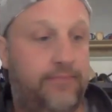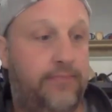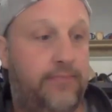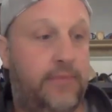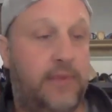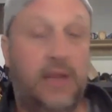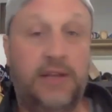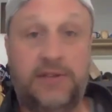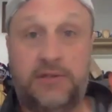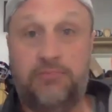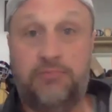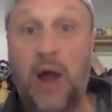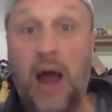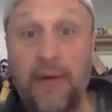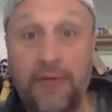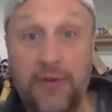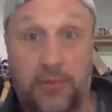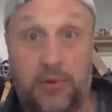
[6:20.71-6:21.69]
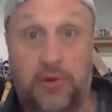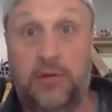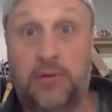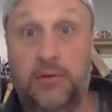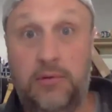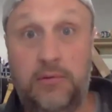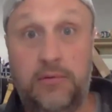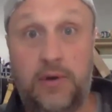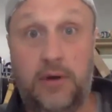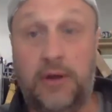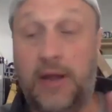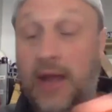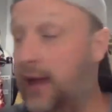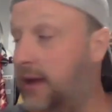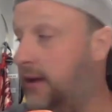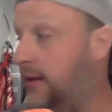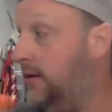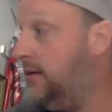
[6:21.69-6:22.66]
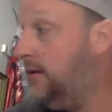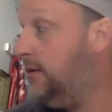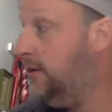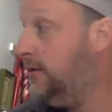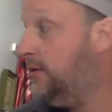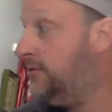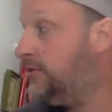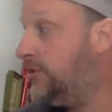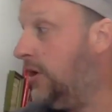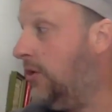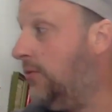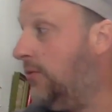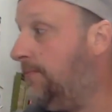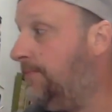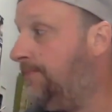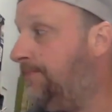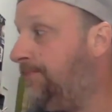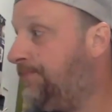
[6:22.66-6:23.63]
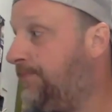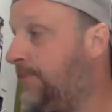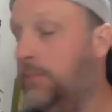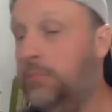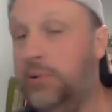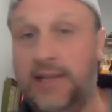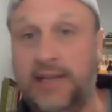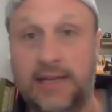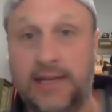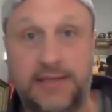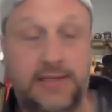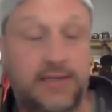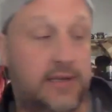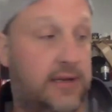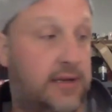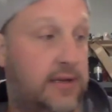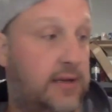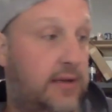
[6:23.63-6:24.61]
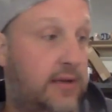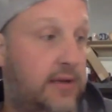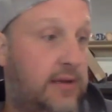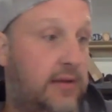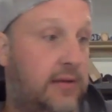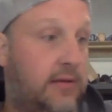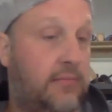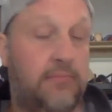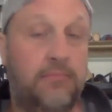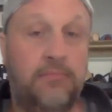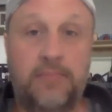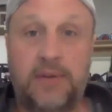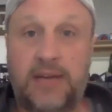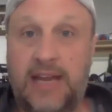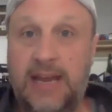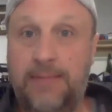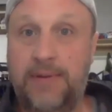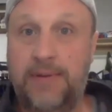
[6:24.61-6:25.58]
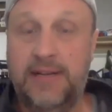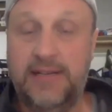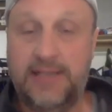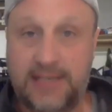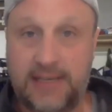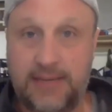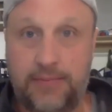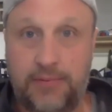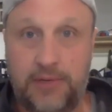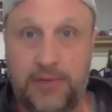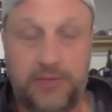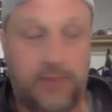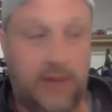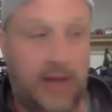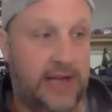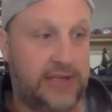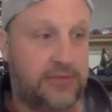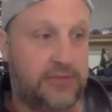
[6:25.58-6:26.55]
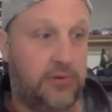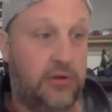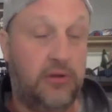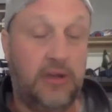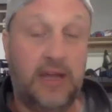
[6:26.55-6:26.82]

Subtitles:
it's profitable, okay? So please keep it as simple as possible.